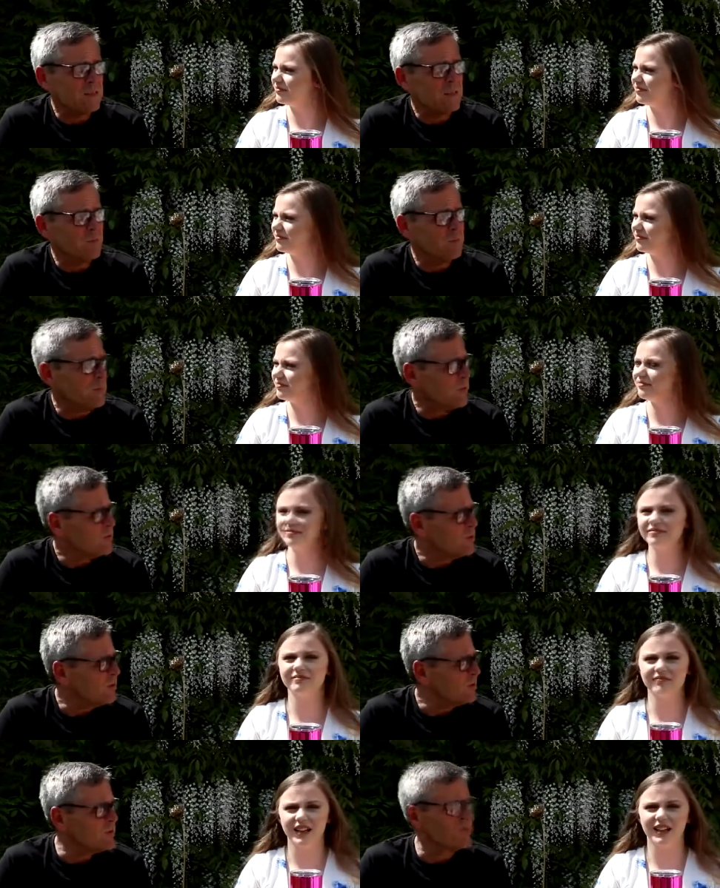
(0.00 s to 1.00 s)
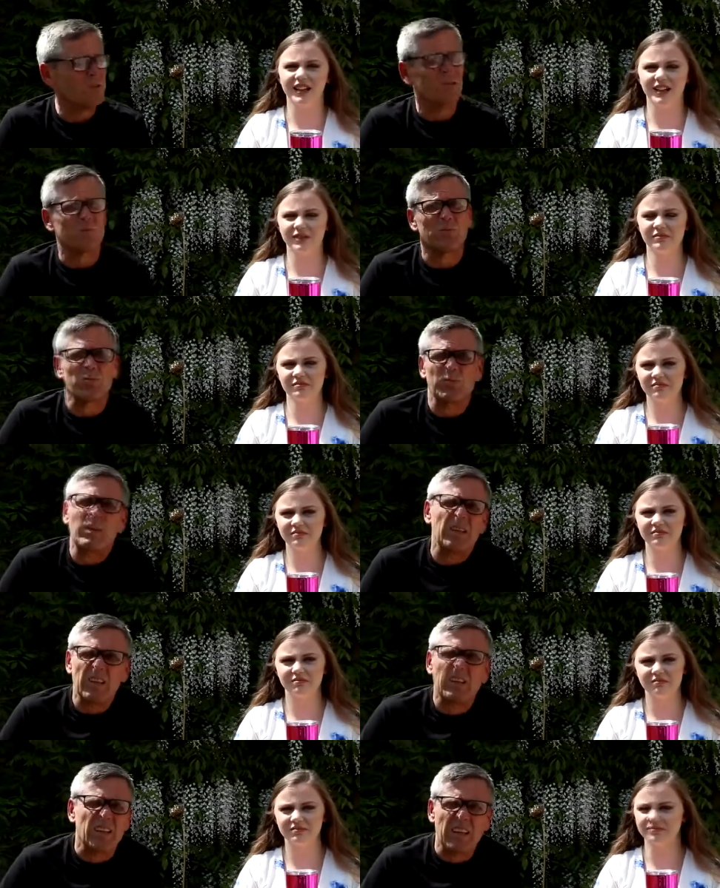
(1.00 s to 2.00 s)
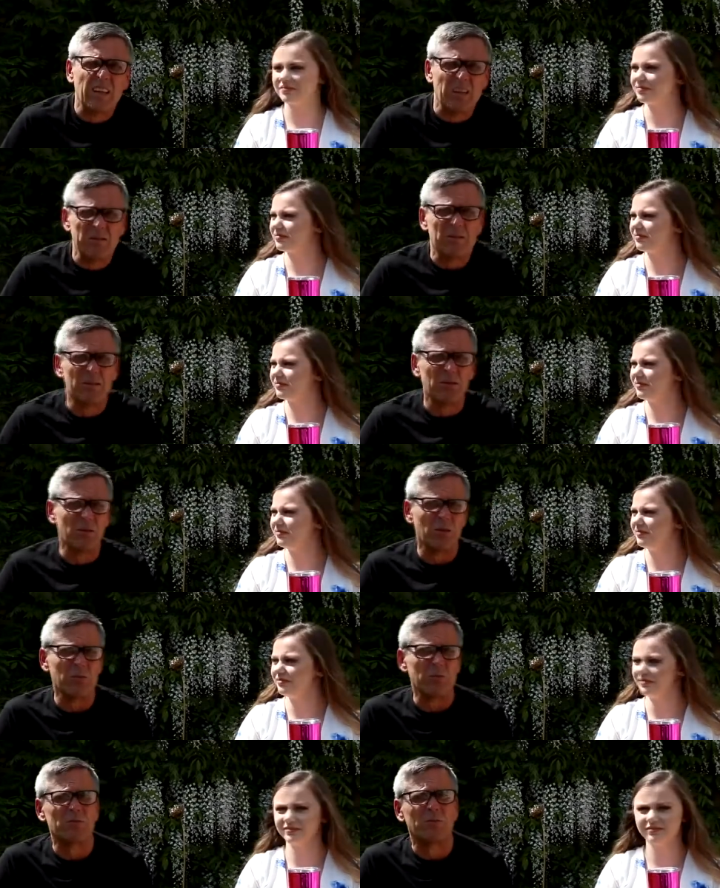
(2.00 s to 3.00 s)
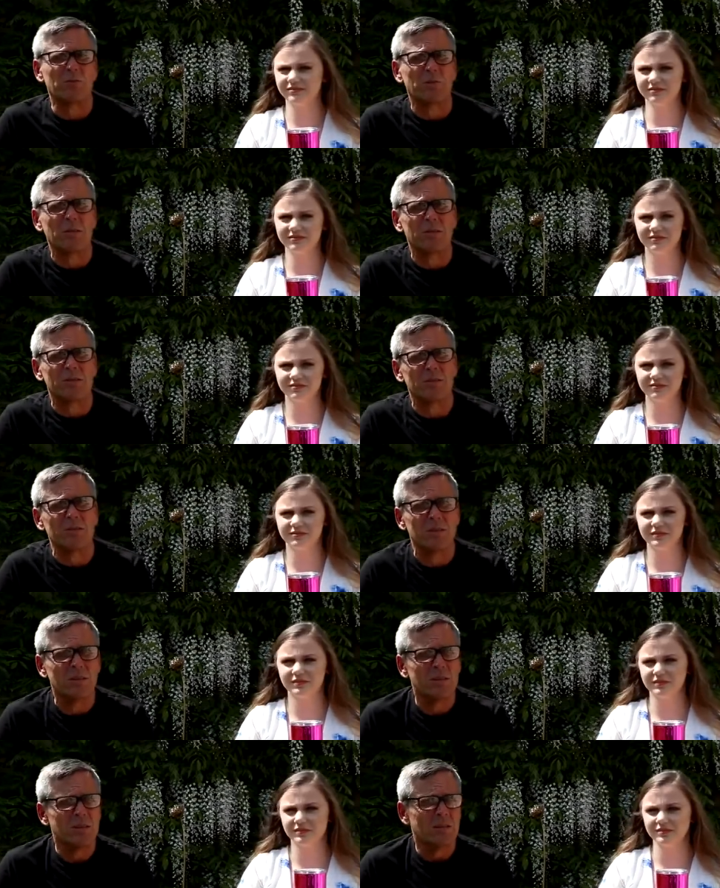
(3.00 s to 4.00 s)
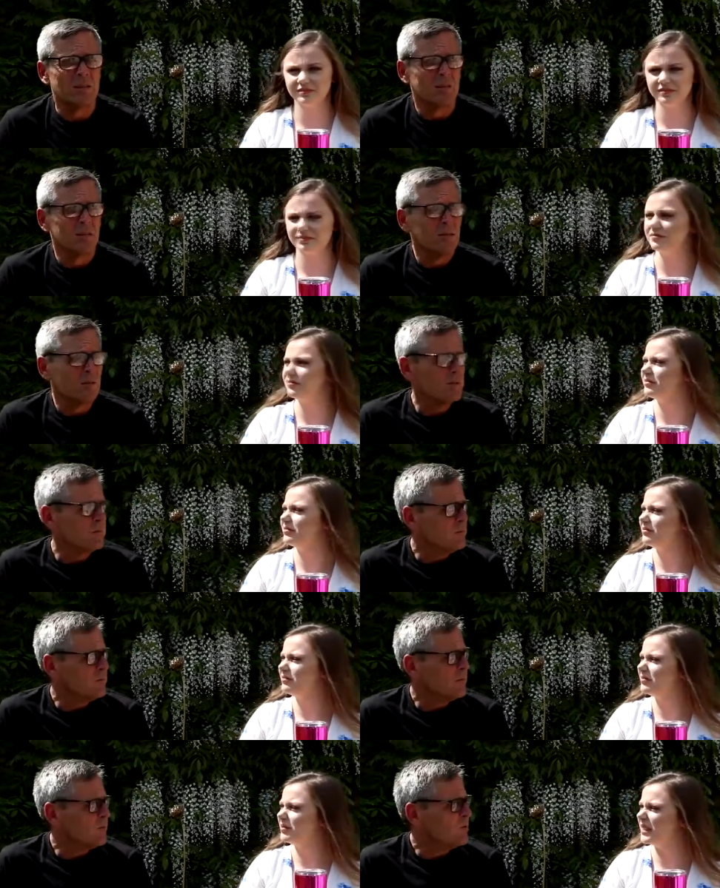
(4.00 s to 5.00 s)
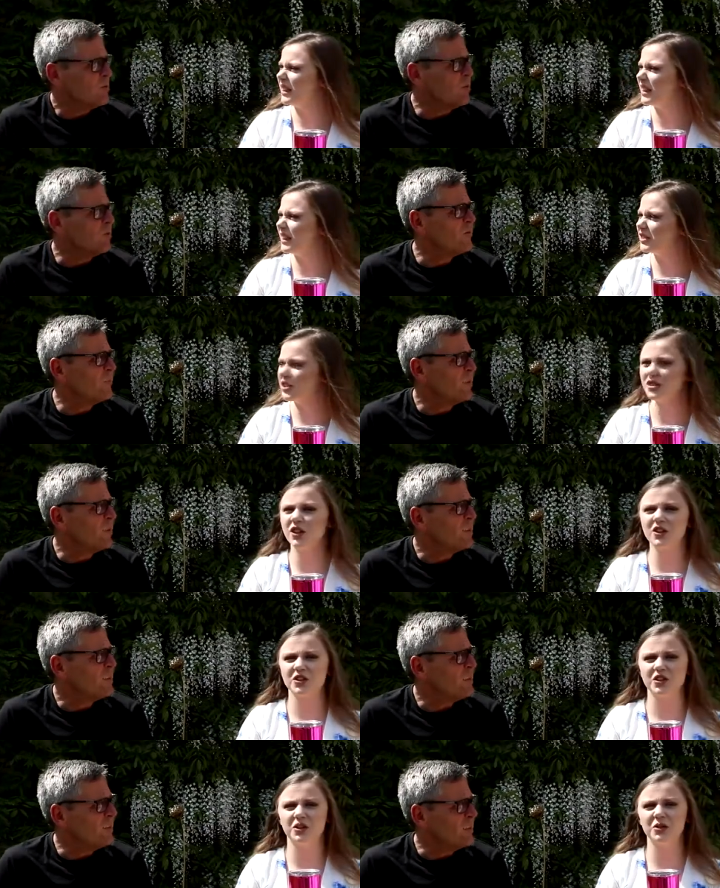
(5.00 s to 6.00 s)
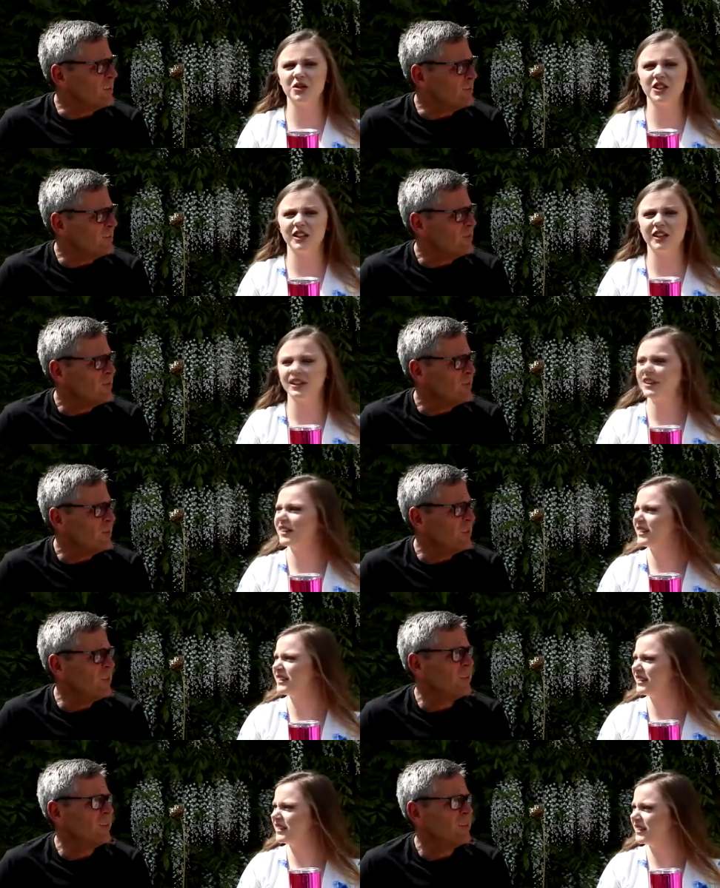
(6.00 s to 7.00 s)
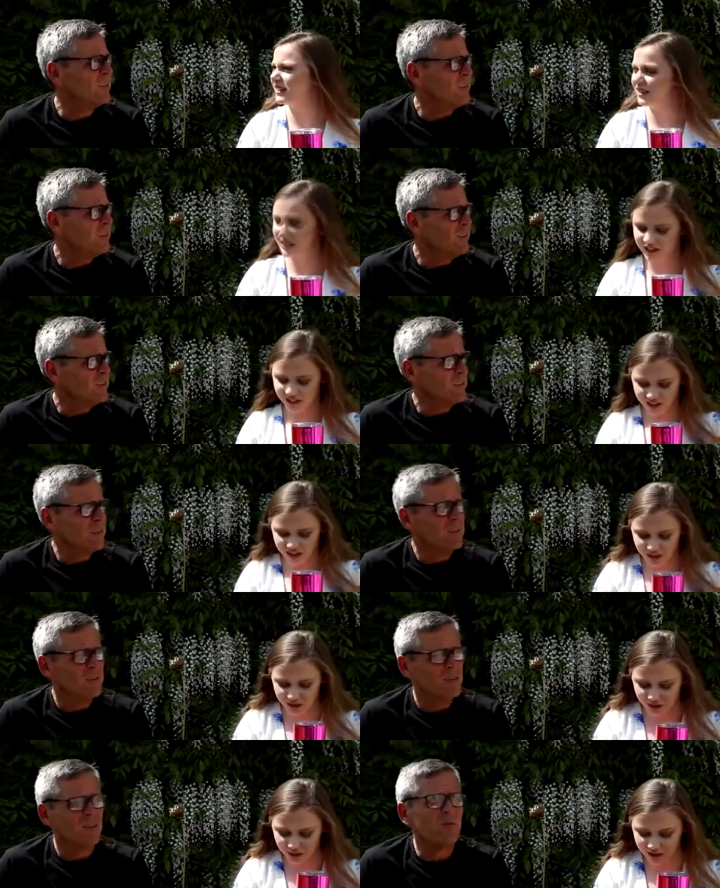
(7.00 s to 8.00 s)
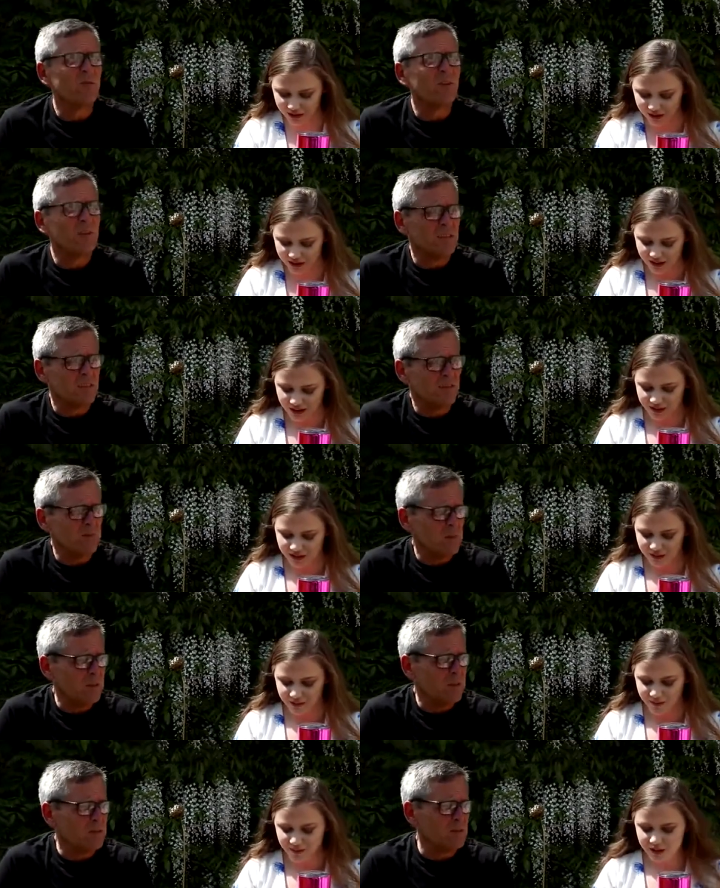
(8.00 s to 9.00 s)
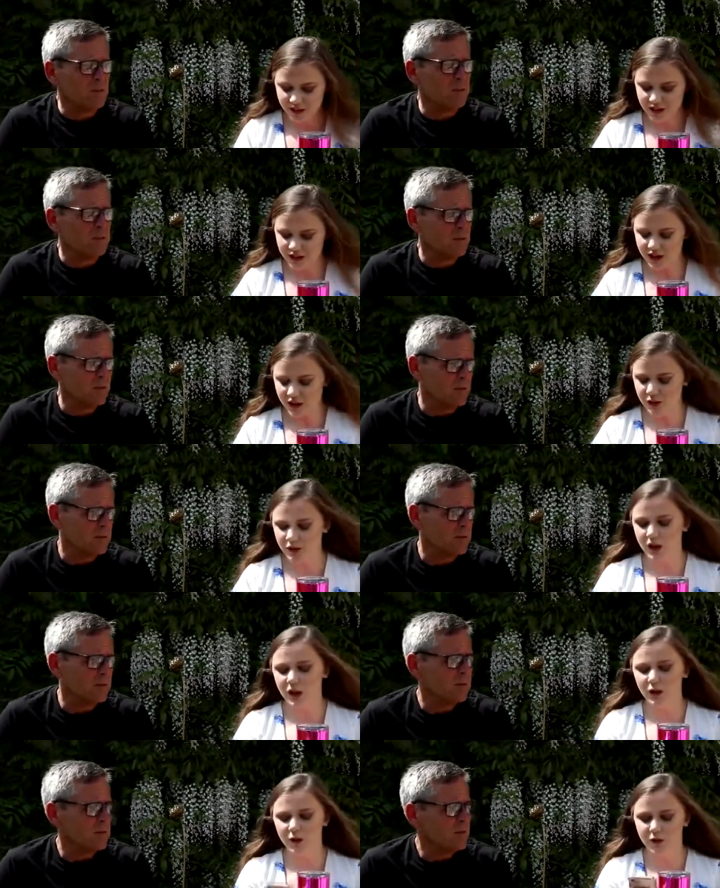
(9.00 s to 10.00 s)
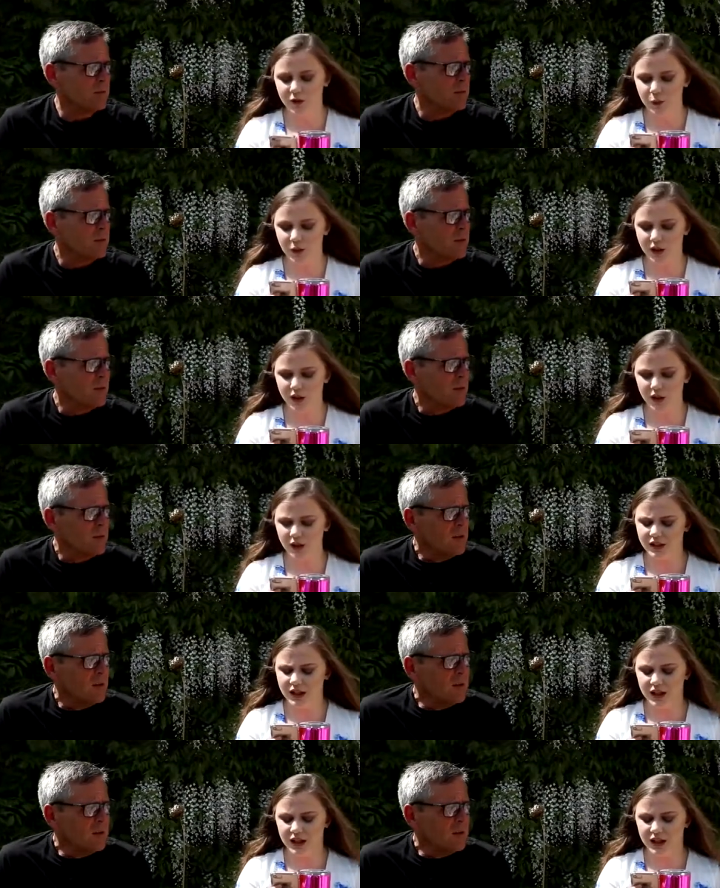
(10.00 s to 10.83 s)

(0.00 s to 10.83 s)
Speaker 1: the mixture, yeah. just where you can get up, you know, a mixture of places.
Speaker 2: So yeah, variety. Yeah. Don't like sushi. A variety
Speaker 1: of places.
Speaker 2: So Soph's world